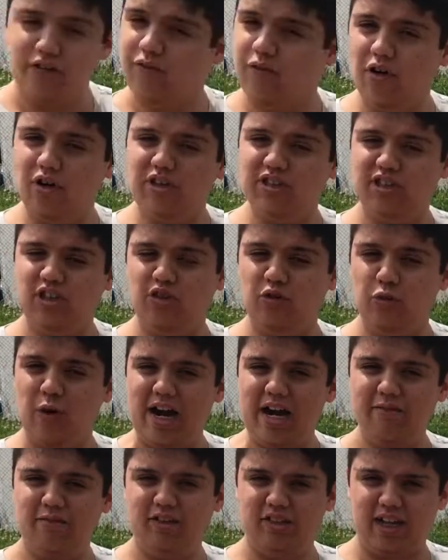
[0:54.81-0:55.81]
First, the
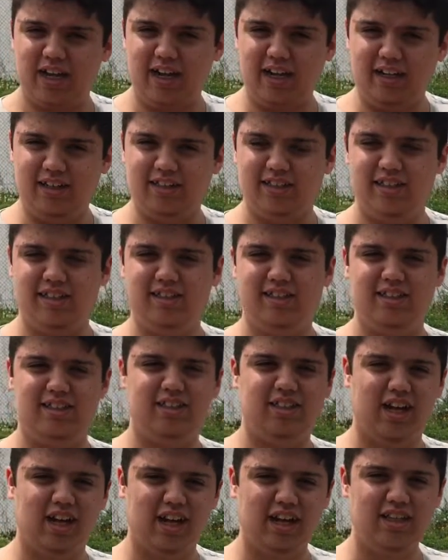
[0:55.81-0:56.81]
rate of change is the
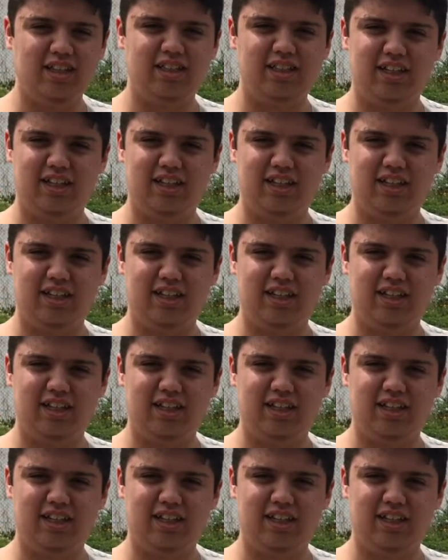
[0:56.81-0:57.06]
change